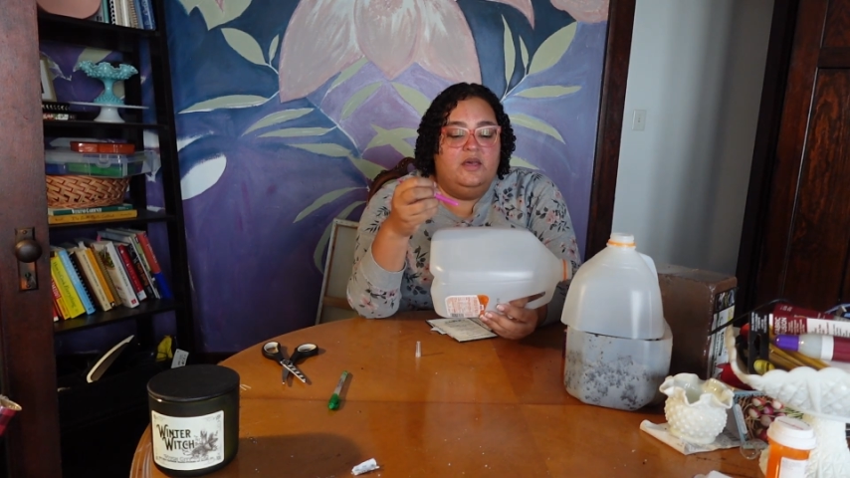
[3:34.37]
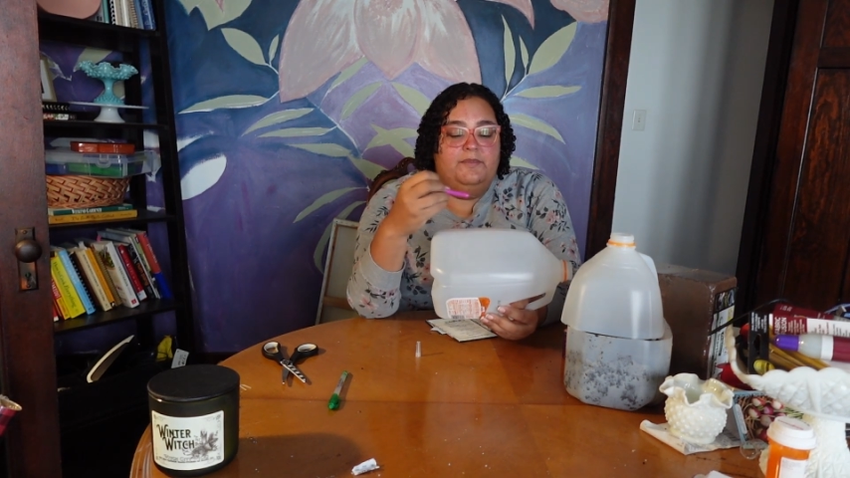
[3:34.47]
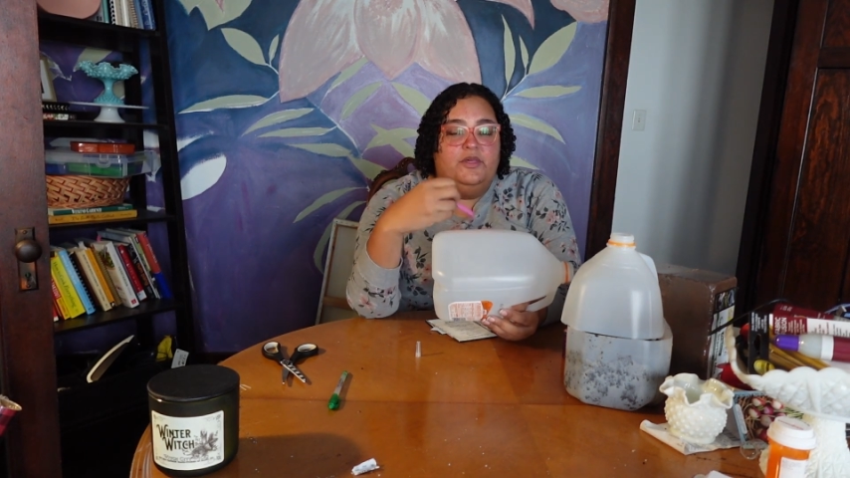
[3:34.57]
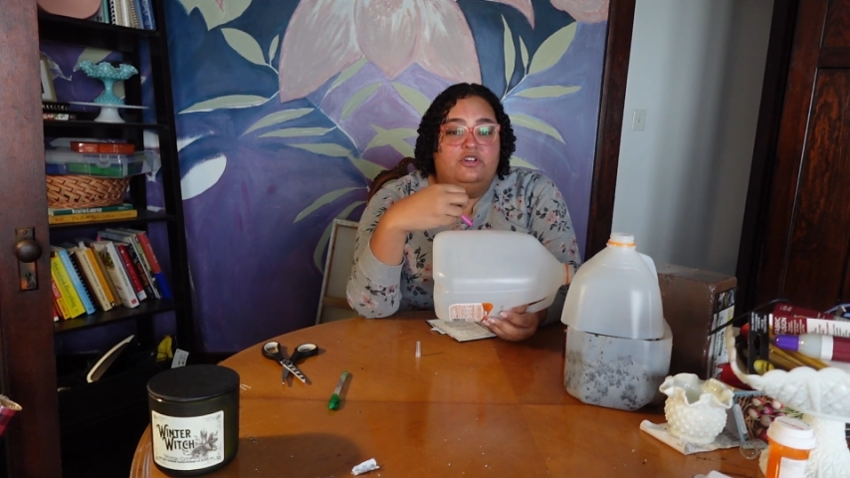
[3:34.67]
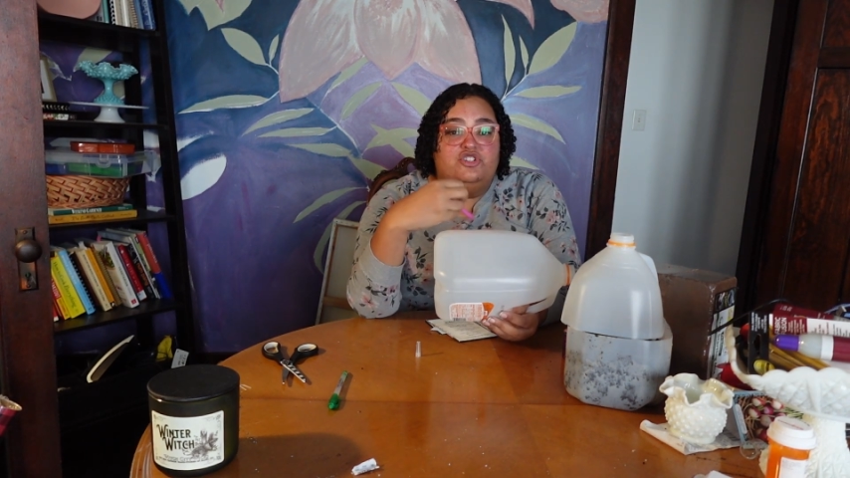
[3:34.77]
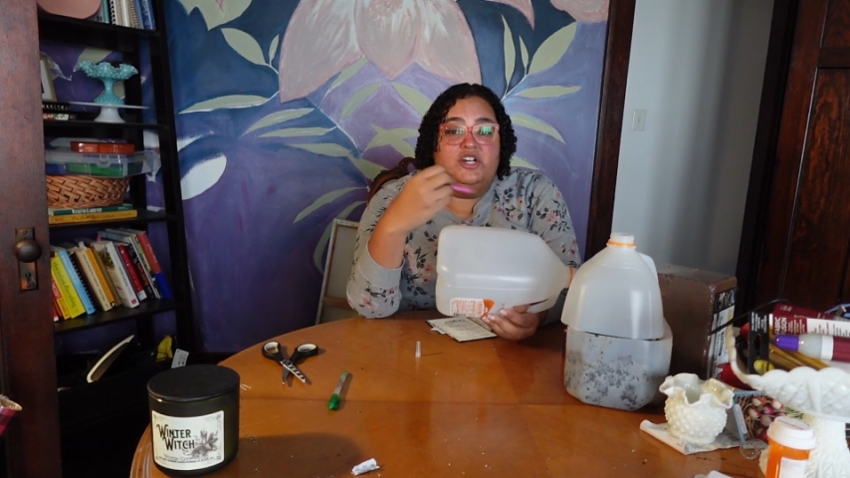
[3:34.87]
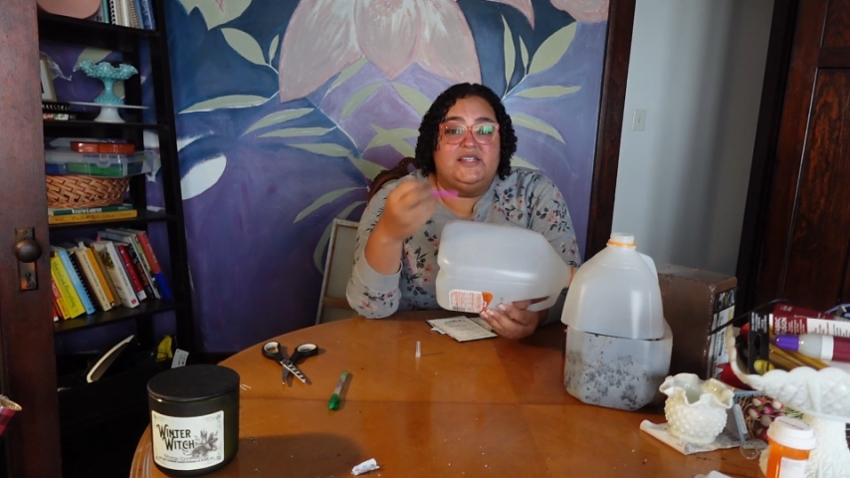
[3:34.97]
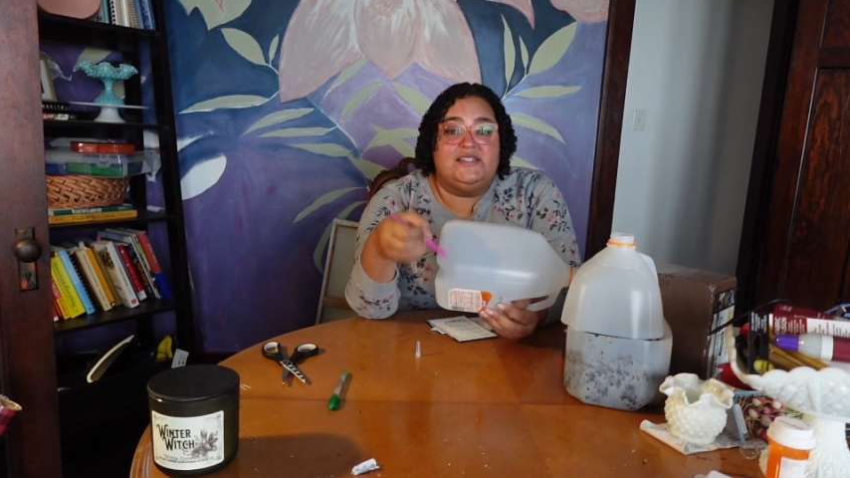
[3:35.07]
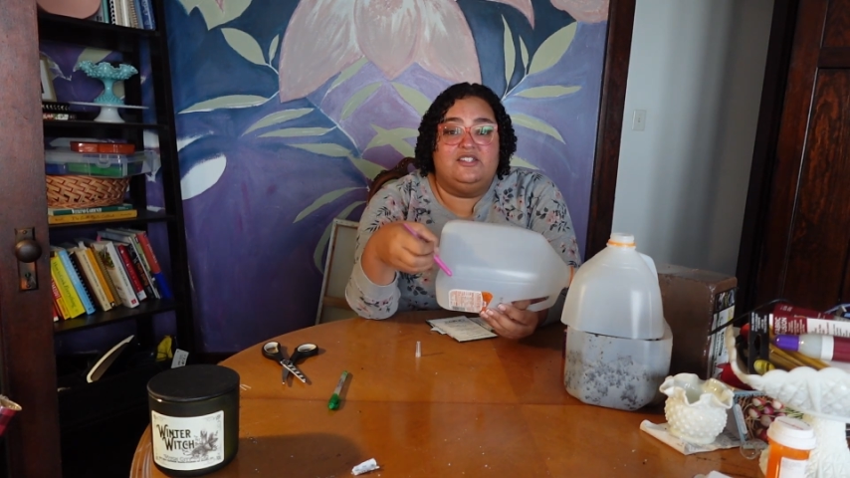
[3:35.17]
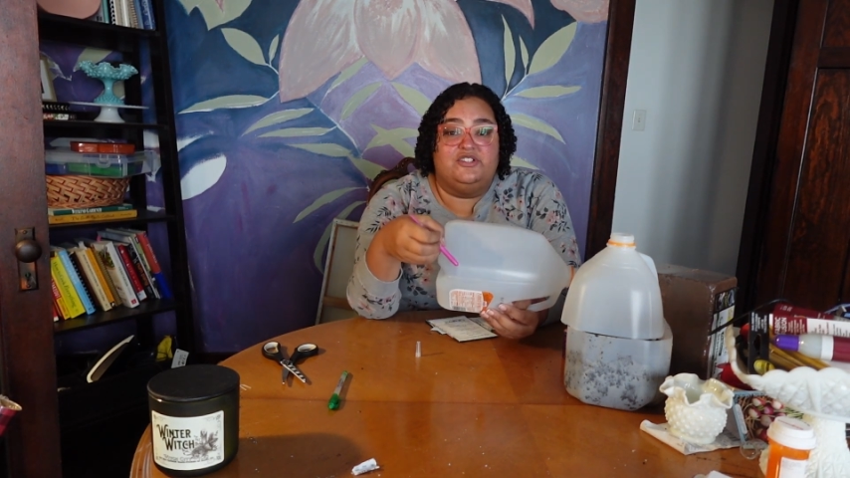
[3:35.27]
milk jug
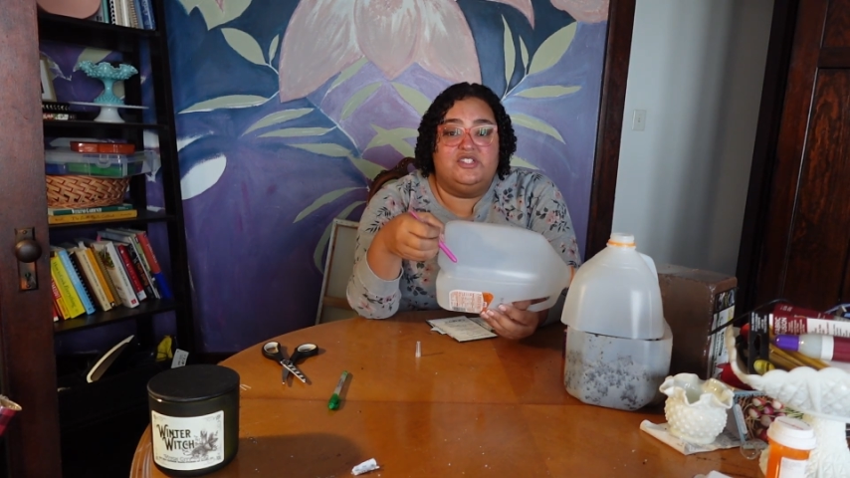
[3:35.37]
is still